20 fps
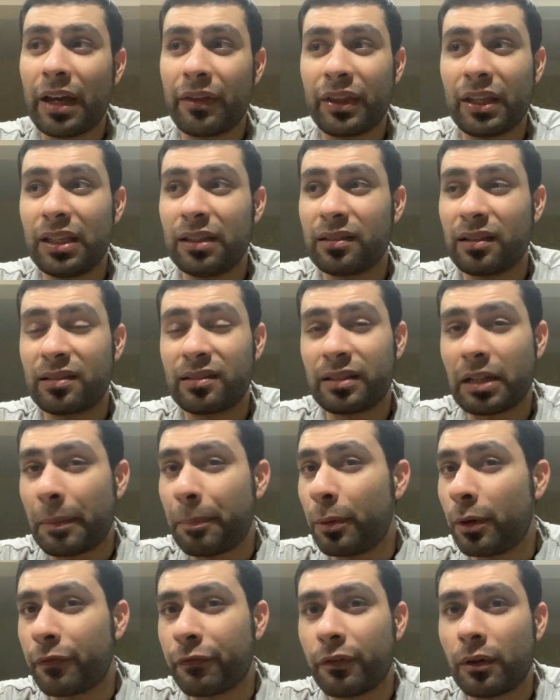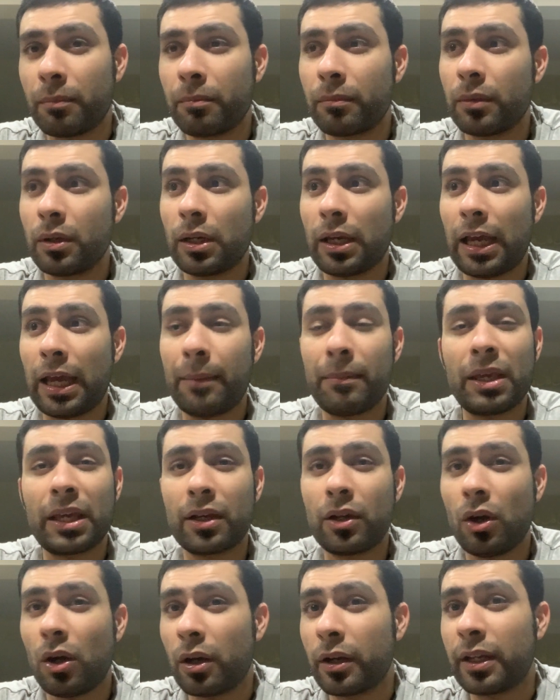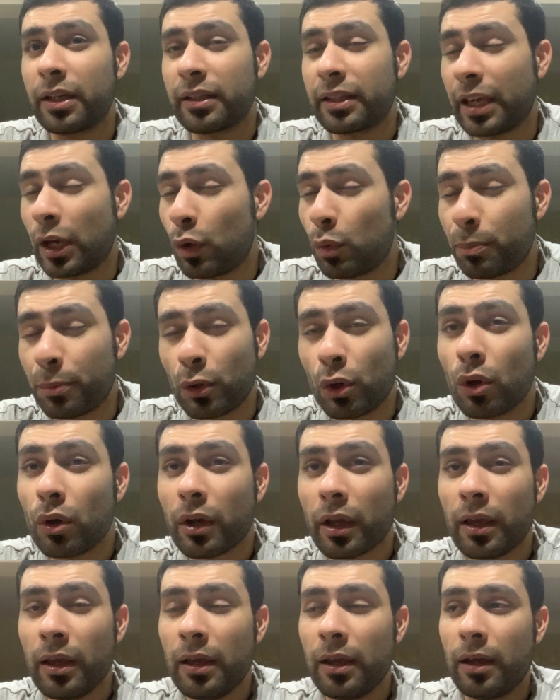I think it's a step up from Amir Khan and Kell Brook.